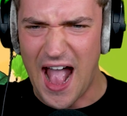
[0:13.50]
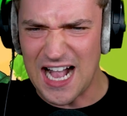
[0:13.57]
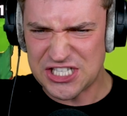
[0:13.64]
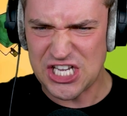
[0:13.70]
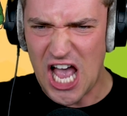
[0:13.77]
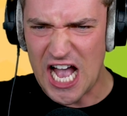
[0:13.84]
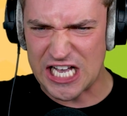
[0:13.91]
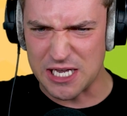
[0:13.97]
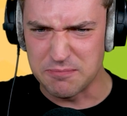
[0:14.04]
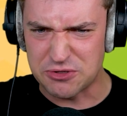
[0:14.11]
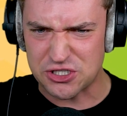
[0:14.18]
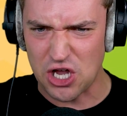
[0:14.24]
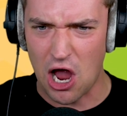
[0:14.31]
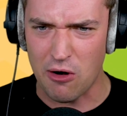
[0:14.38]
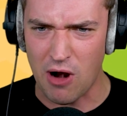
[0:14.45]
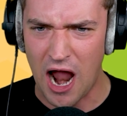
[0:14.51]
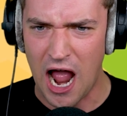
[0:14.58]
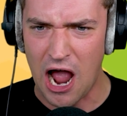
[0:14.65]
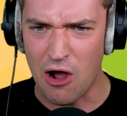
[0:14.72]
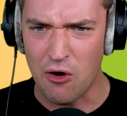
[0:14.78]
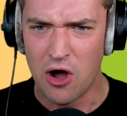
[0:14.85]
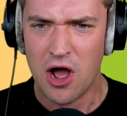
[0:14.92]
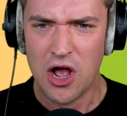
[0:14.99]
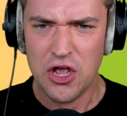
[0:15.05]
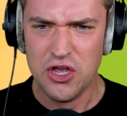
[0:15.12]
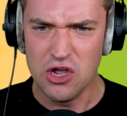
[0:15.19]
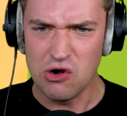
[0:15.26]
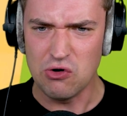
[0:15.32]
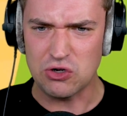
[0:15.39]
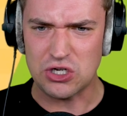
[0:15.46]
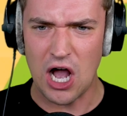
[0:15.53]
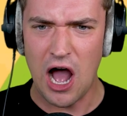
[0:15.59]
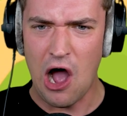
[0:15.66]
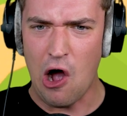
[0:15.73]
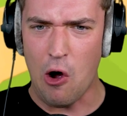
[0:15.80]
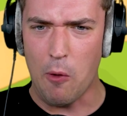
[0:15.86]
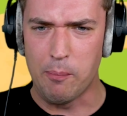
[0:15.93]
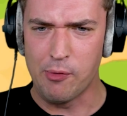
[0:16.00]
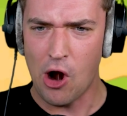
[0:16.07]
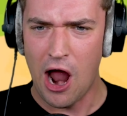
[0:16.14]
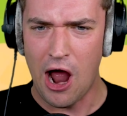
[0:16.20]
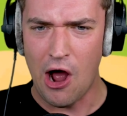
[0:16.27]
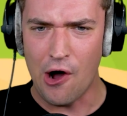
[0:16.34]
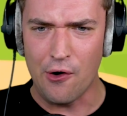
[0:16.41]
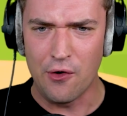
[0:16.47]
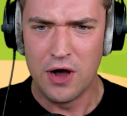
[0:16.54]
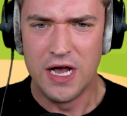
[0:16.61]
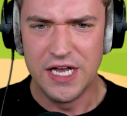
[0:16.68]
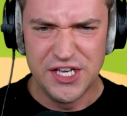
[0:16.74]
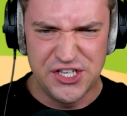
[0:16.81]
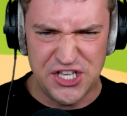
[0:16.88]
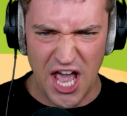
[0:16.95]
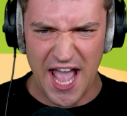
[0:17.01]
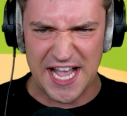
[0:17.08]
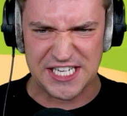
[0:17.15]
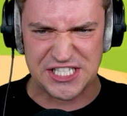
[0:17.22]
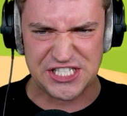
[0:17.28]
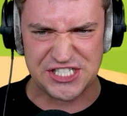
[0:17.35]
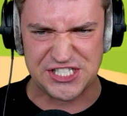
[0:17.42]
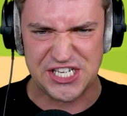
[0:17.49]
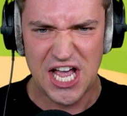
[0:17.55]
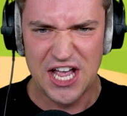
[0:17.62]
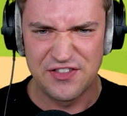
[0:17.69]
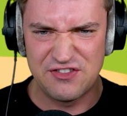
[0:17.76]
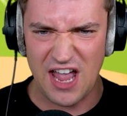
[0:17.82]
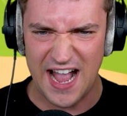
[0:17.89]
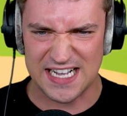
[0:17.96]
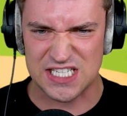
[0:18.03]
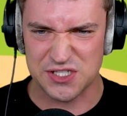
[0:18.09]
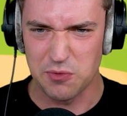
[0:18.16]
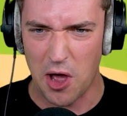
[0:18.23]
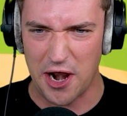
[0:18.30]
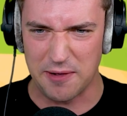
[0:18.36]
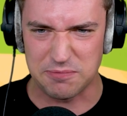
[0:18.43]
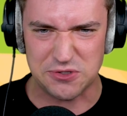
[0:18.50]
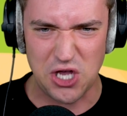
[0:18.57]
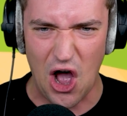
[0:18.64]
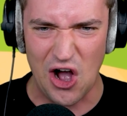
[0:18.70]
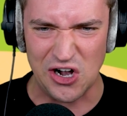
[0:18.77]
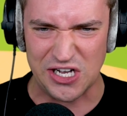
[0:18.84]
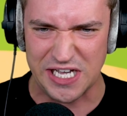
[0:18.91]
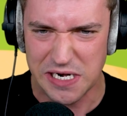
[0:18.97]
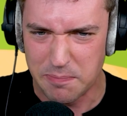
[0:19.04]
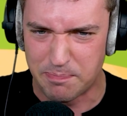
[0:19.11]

Attack him, Zoro! You go, bro! Yes! That's what I'm talking